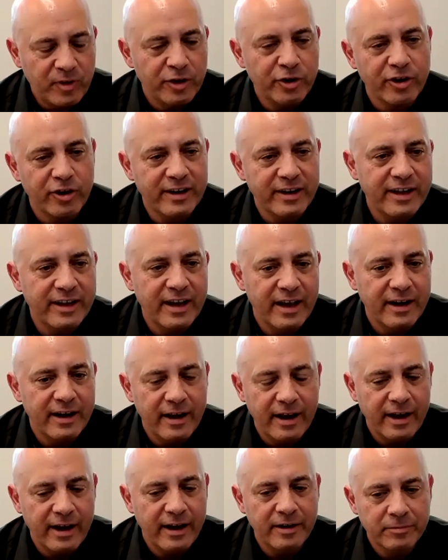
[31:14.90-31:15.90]
you're going to get
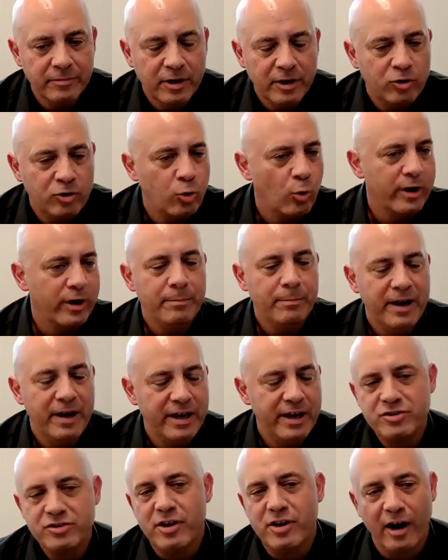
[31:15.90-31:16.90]
a
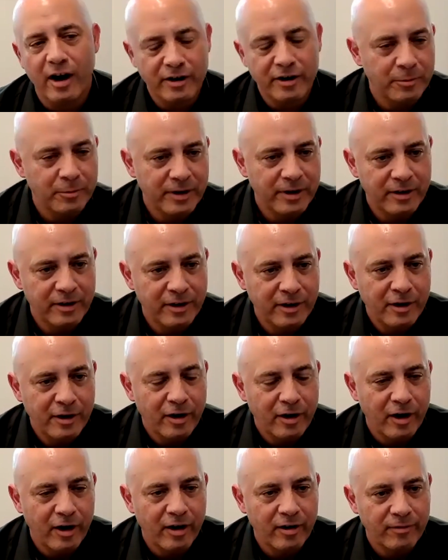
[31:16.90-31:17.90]
20-page document
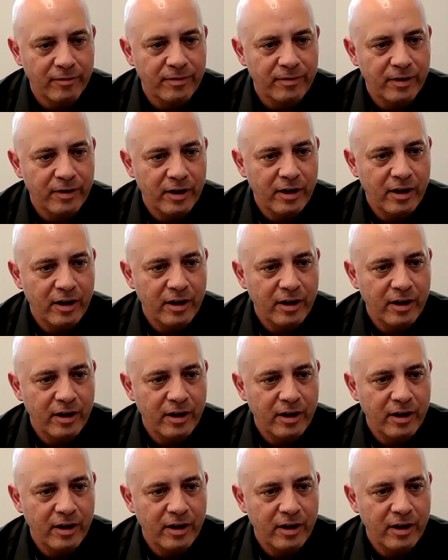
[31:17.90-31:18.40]
of